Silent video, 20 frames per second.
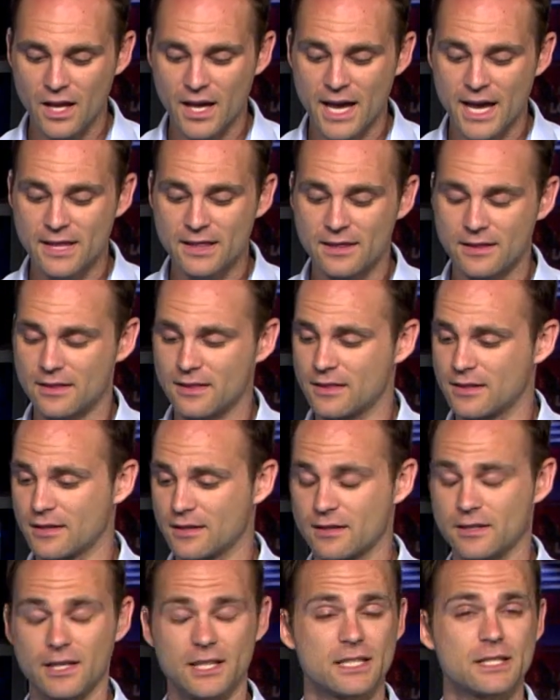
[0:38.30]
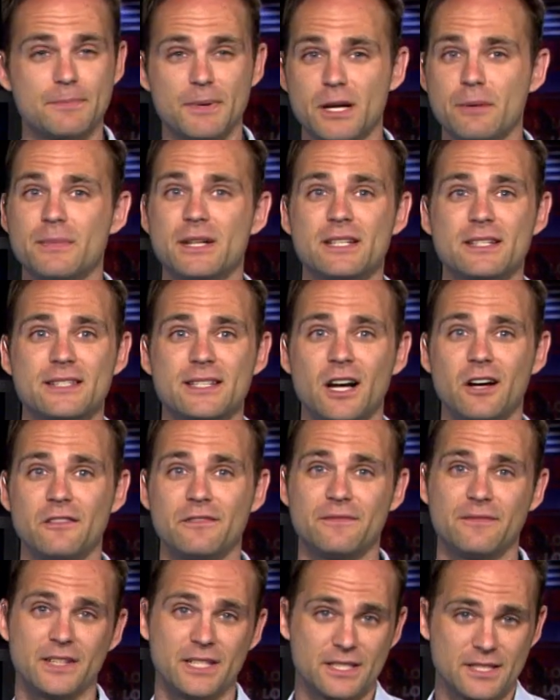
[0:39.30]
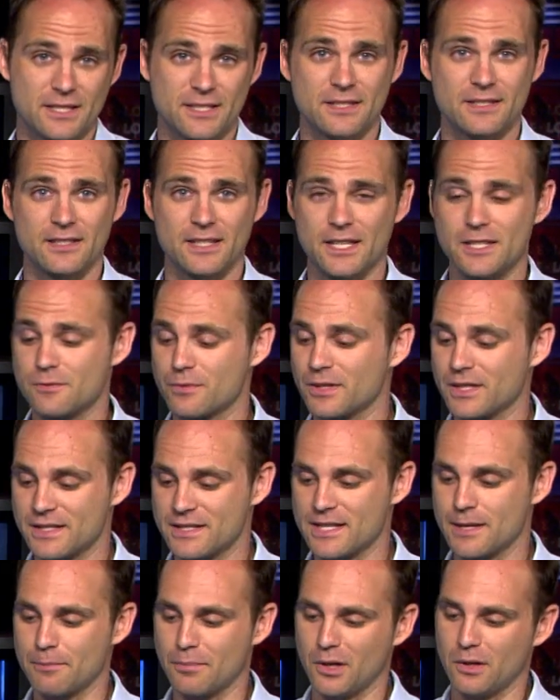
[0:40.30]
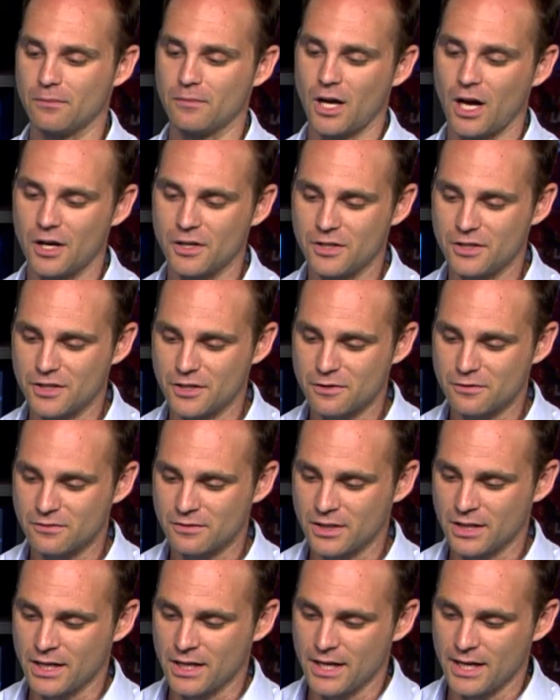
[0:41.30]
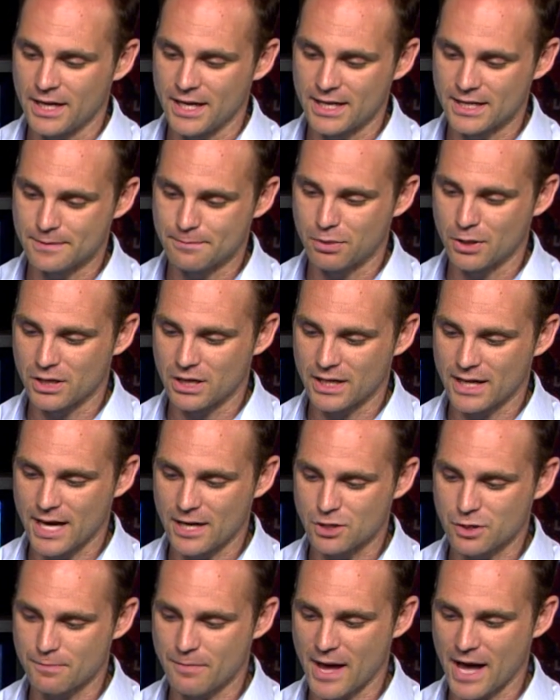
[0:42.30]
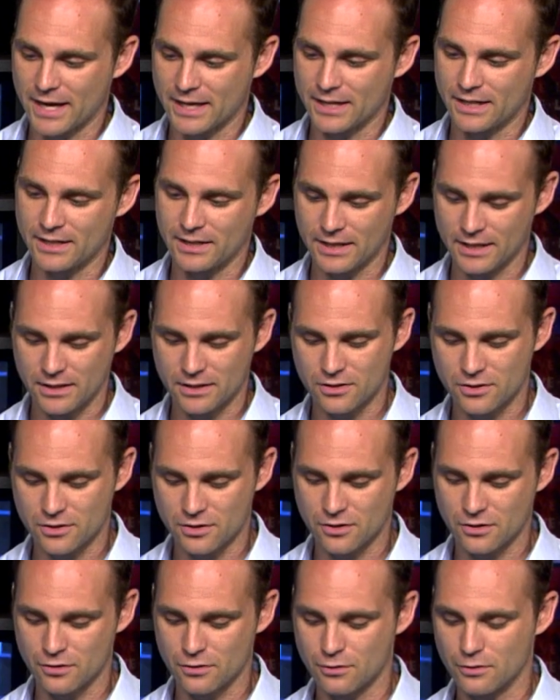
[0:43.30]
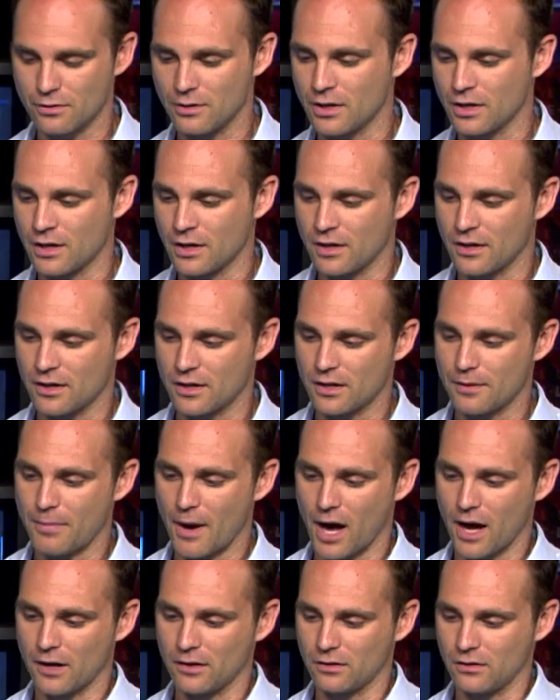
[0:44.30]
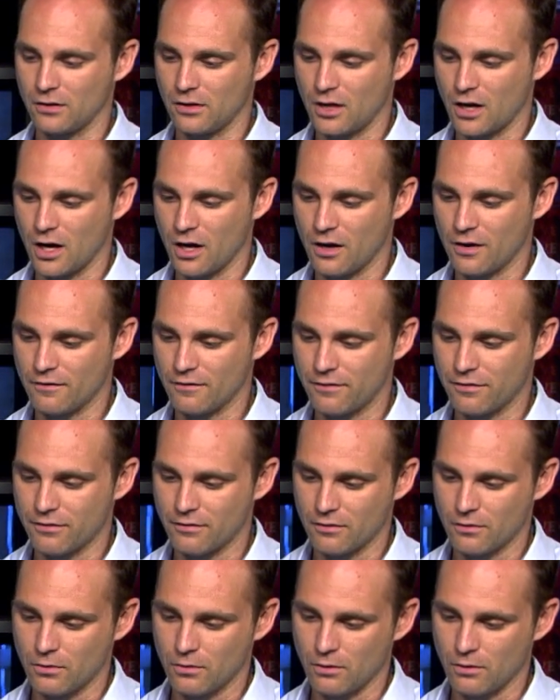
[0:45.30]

And the experiment itself is really simple. All you do is put the ketchup packet into the bottle of